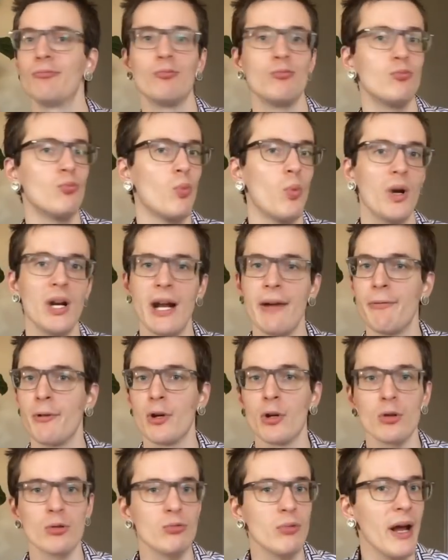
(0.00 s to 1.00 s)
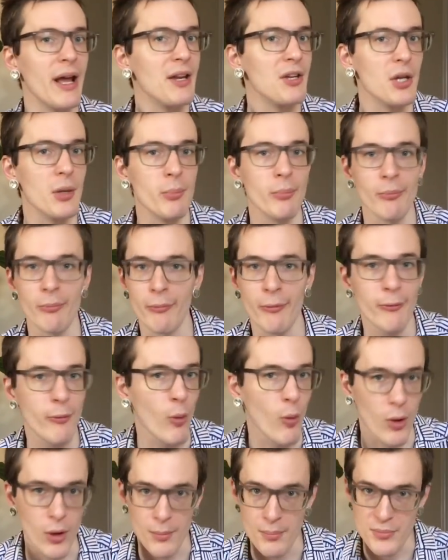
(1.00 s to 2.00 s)
whatever random
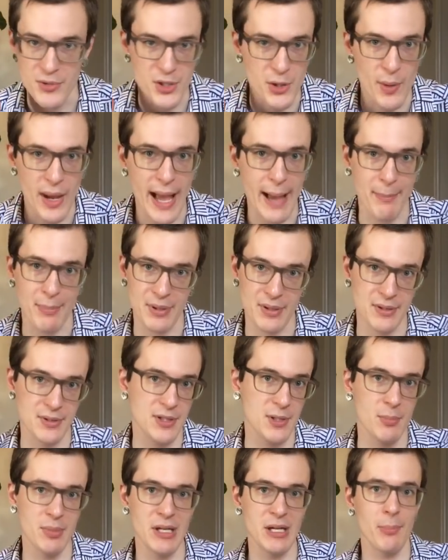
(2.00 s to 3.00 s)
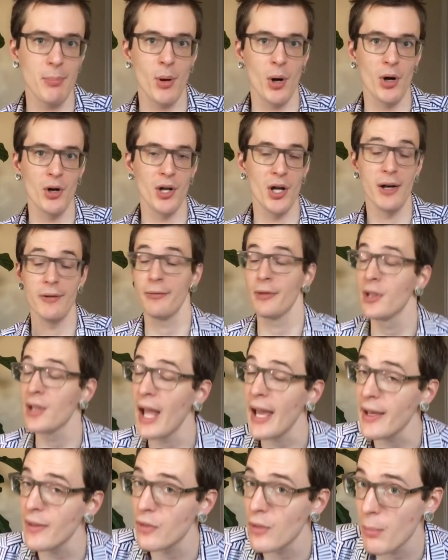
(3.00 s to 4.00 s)
forums you happen to be a part of,
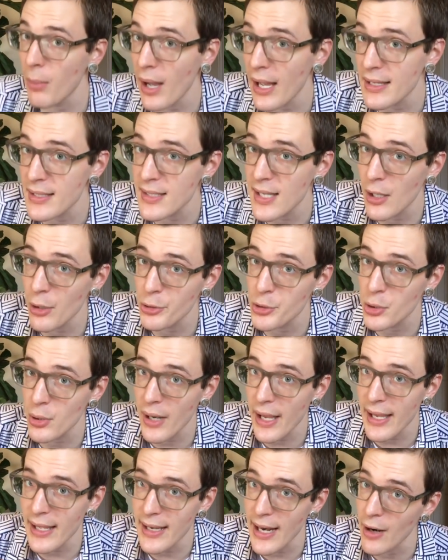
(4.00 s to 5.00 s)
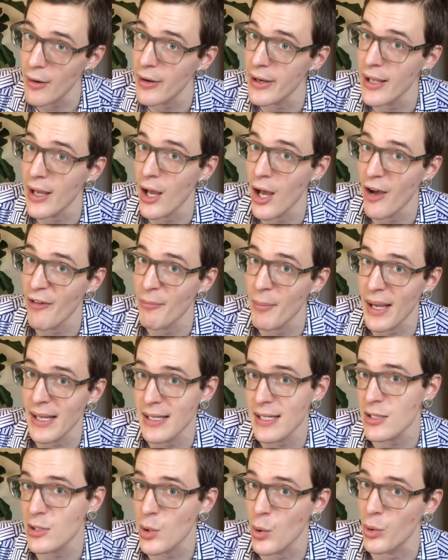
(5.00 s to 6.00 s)
like the buy sell trade area of my
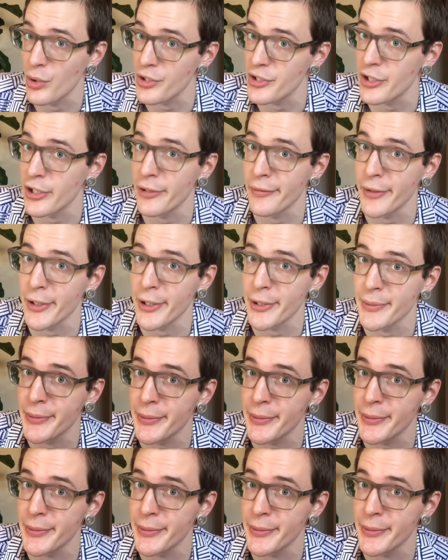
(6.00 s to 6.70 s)
Discord server.